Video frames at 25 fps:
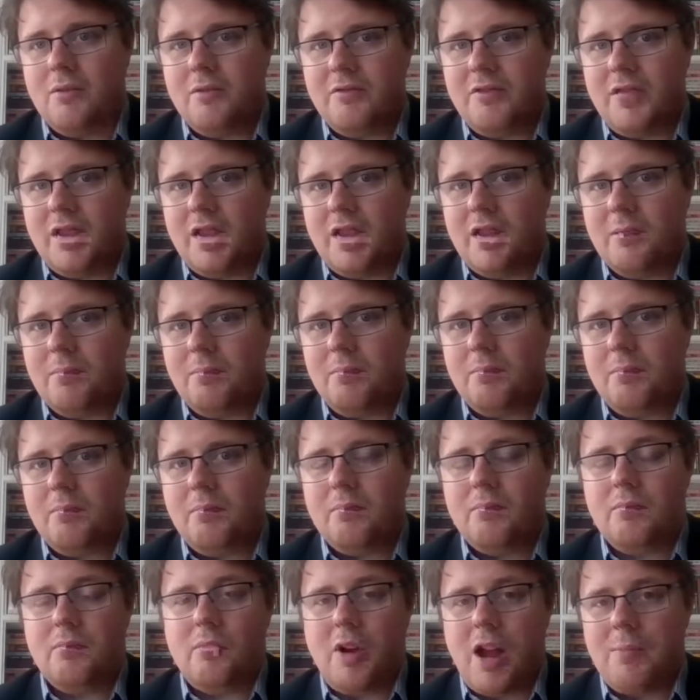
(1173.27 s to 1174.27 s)
the
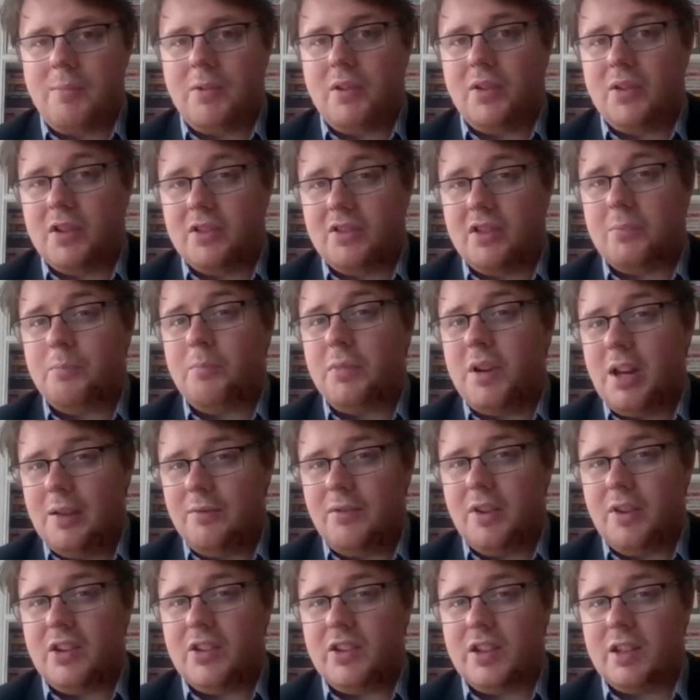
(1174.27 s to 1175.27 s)
weapons which had
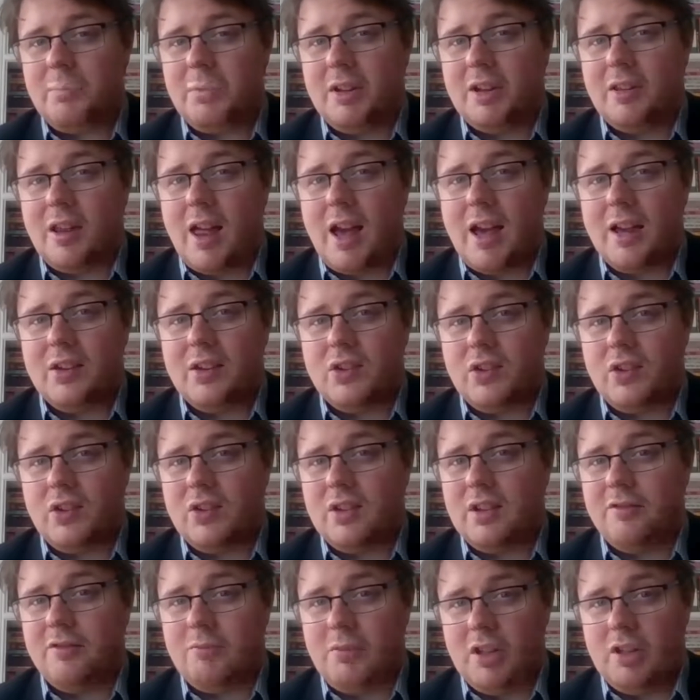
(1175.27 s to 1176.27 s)
previously been
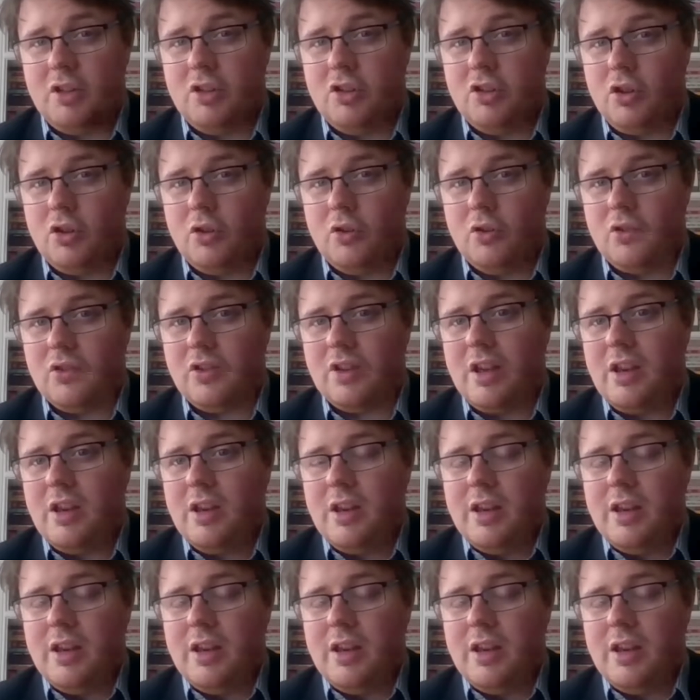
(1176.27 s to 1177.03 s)
licensed have been used.